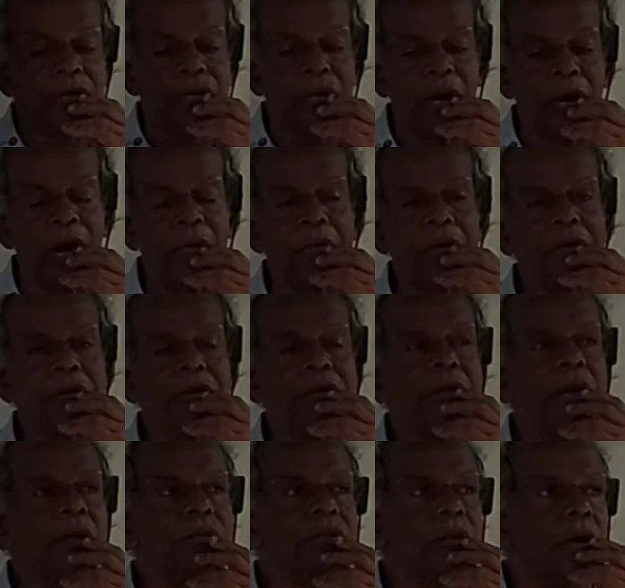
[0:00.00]
So I want to
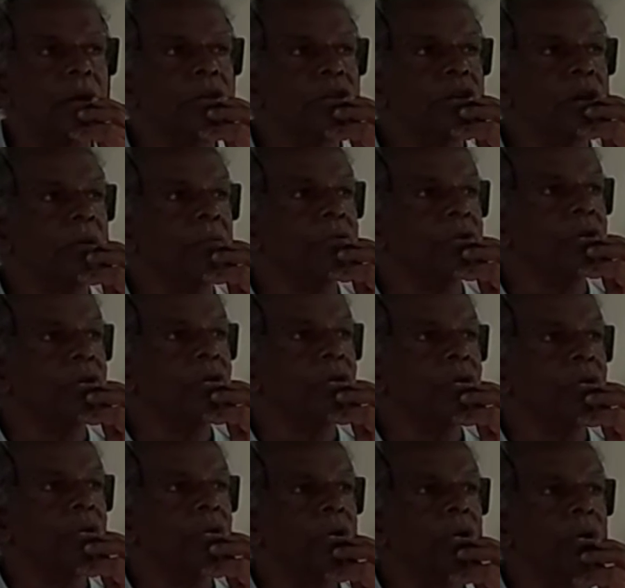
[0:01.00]
thank each of
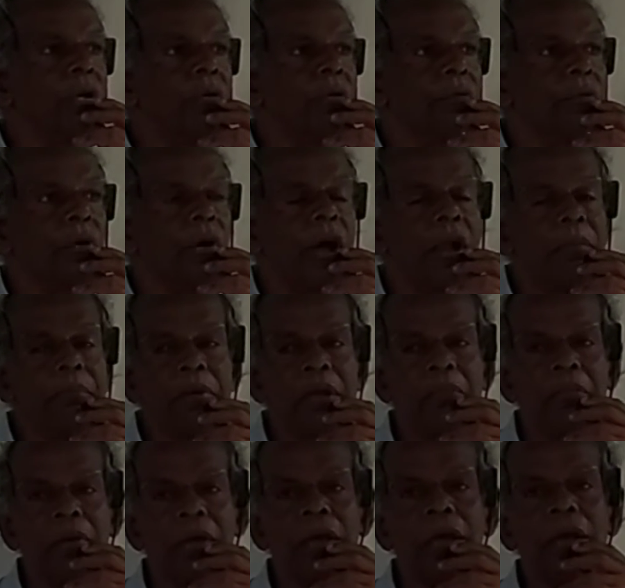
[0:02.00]
you for
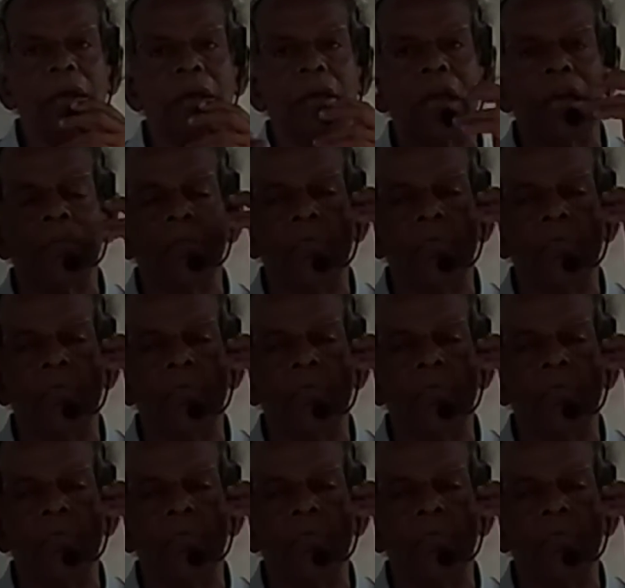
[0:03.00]
helping me and